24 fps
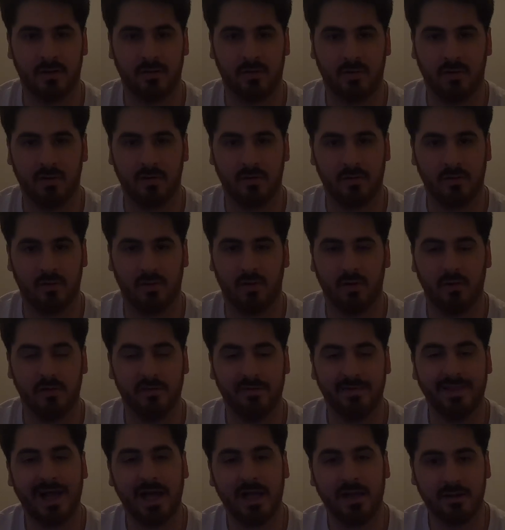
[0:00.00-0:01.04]
and all
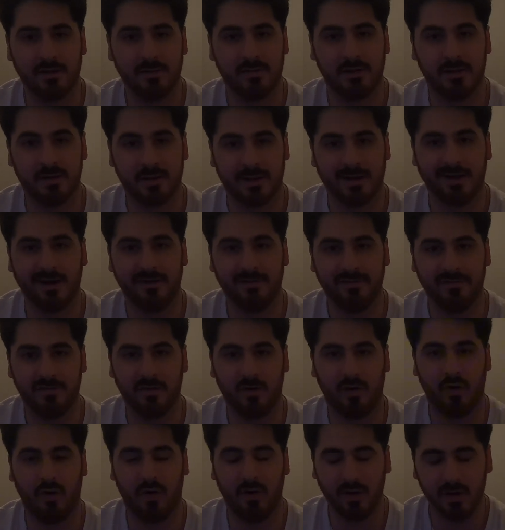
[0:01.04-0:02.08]
of that stuff
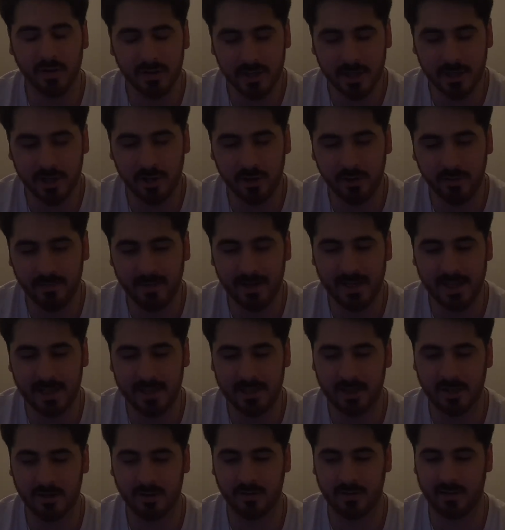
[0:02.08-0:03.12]
all
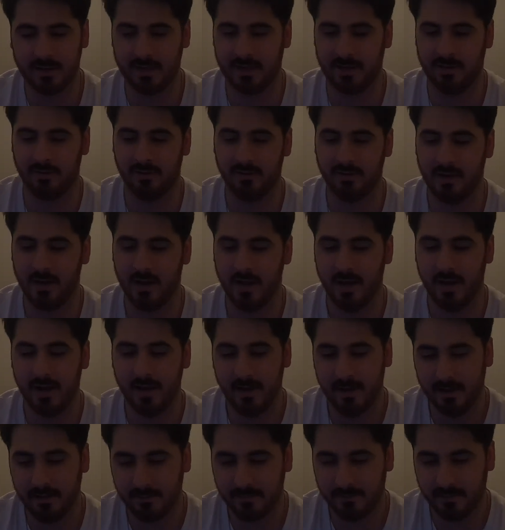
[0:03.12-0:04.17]
accumulated together.
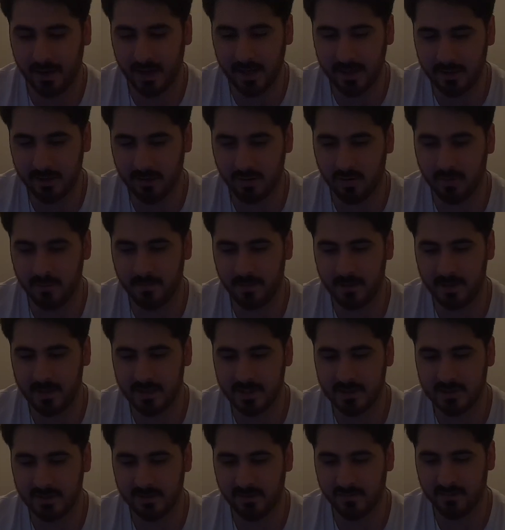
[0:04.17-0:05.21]
My score
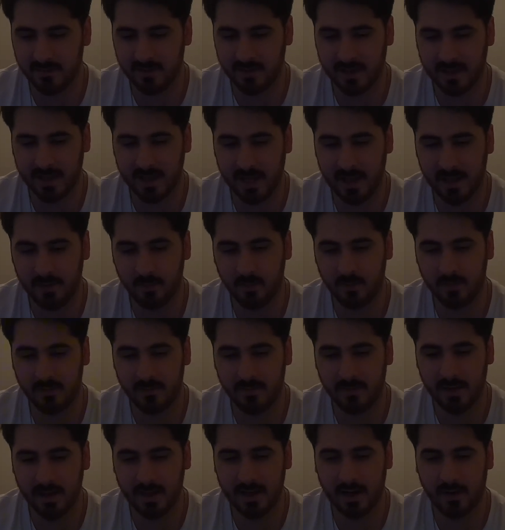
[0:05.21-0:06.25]
prediction for the game
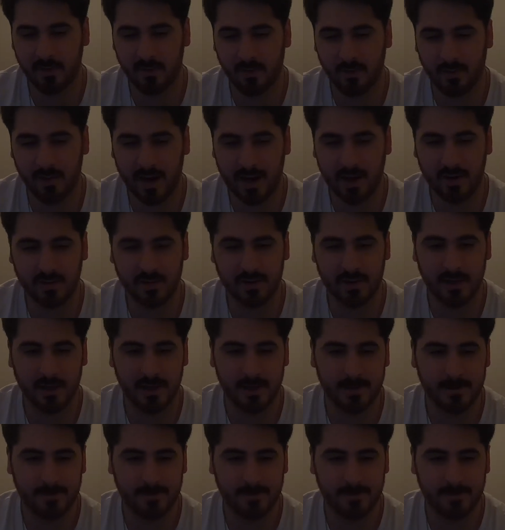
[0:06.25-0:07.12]
would be around